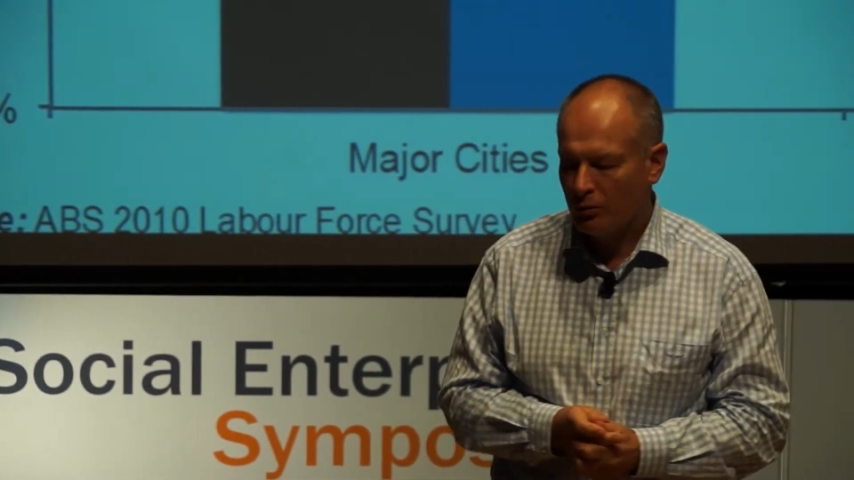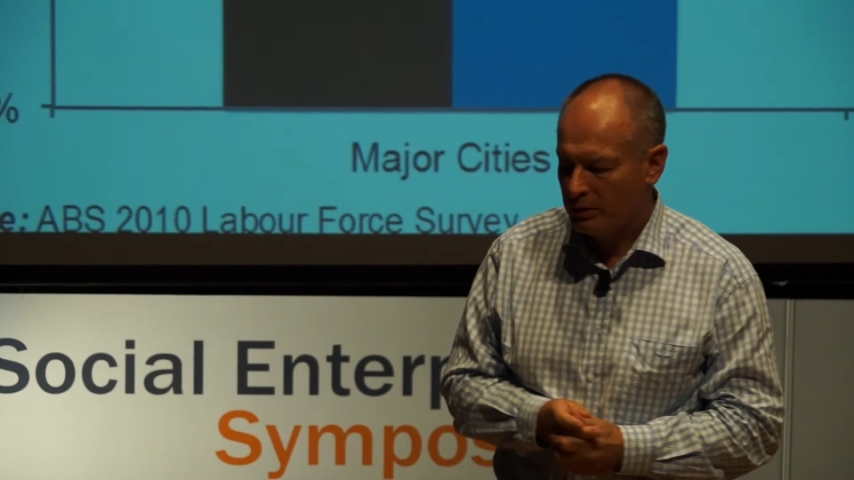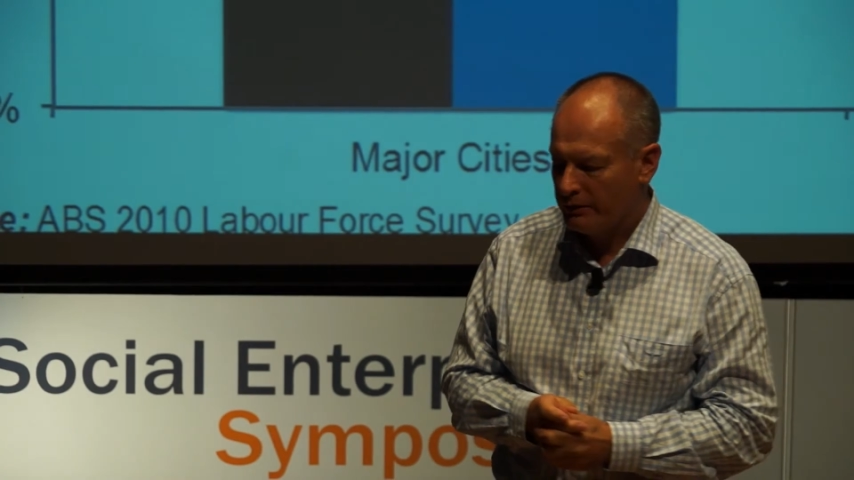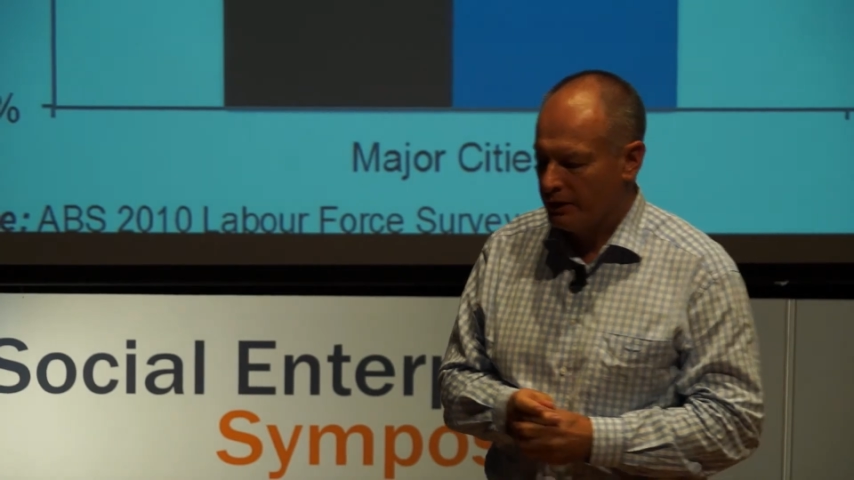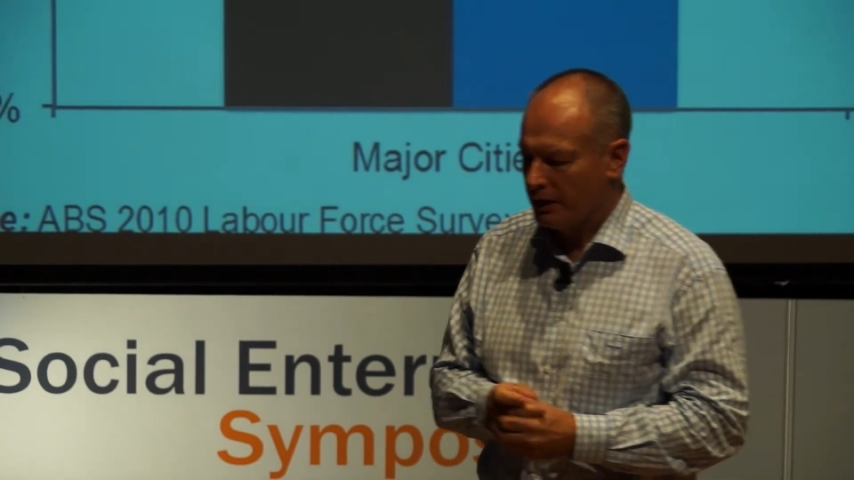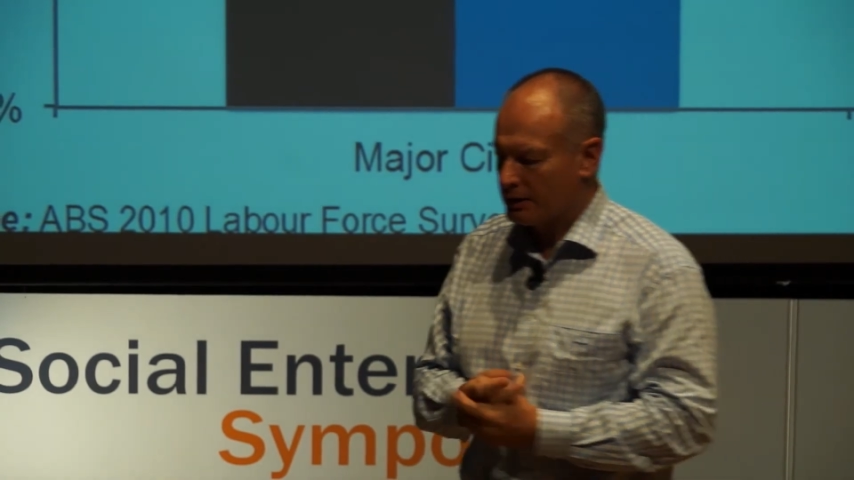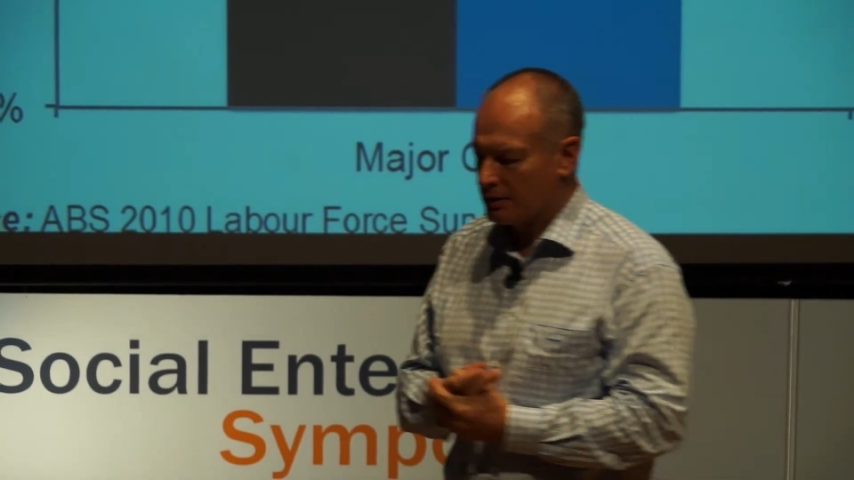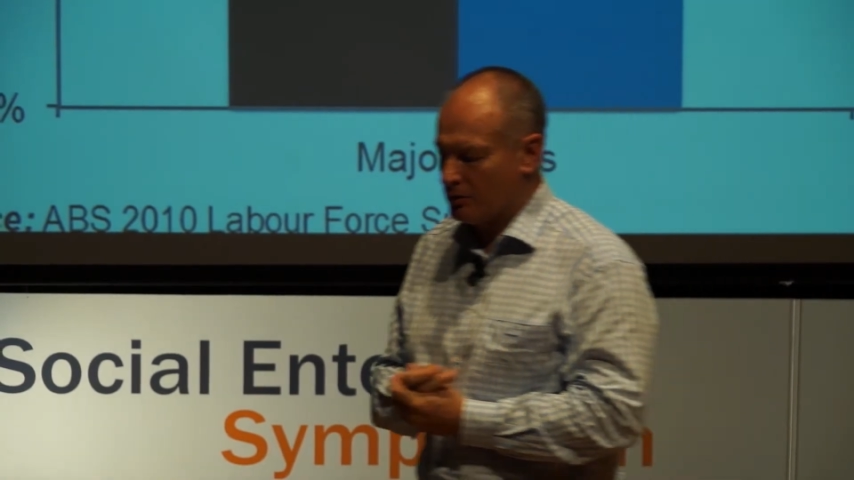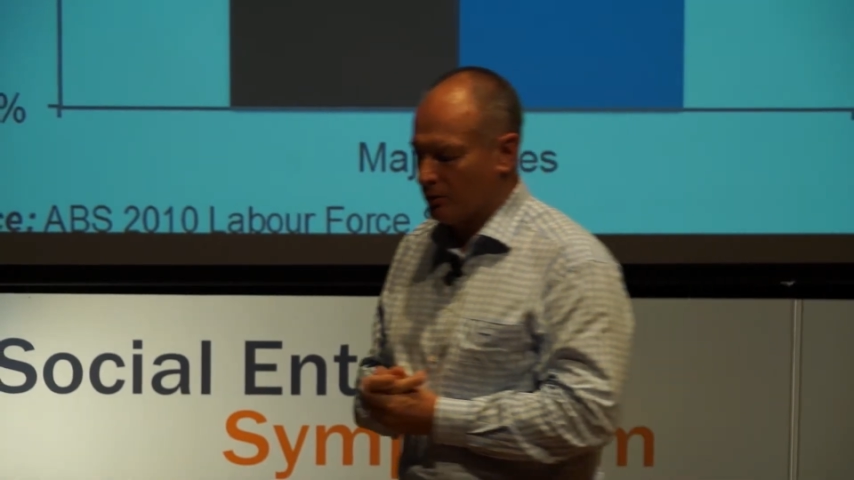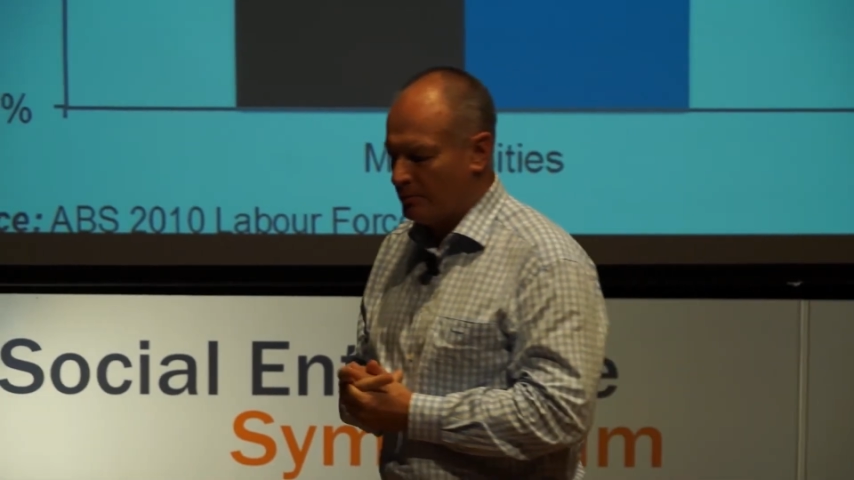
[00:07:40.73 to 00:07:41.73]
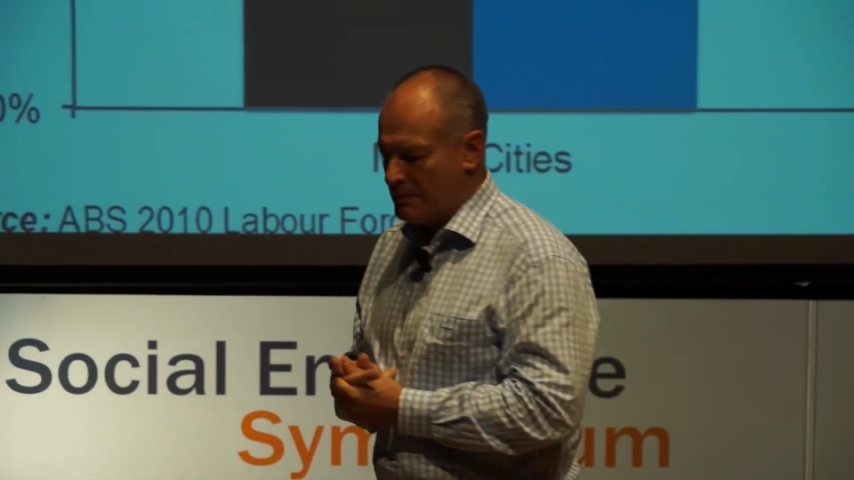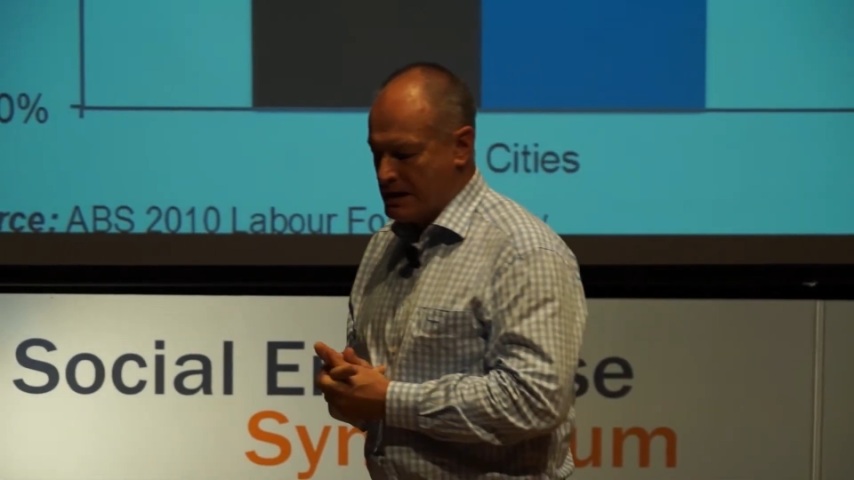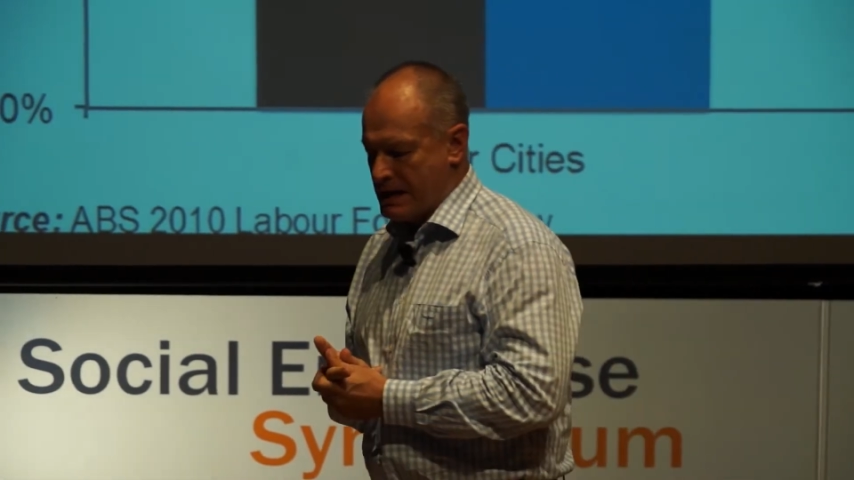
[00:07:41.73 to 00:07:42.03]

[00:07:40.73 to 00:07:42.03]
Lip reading: whatever you like to call them,